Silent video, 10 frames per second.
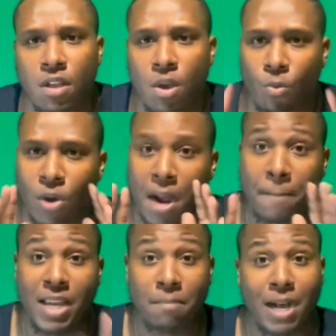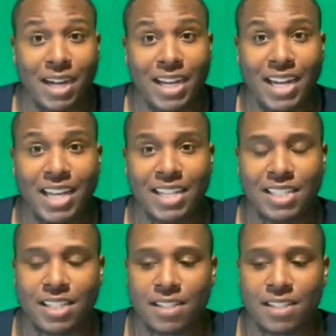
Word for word: What I mean by that is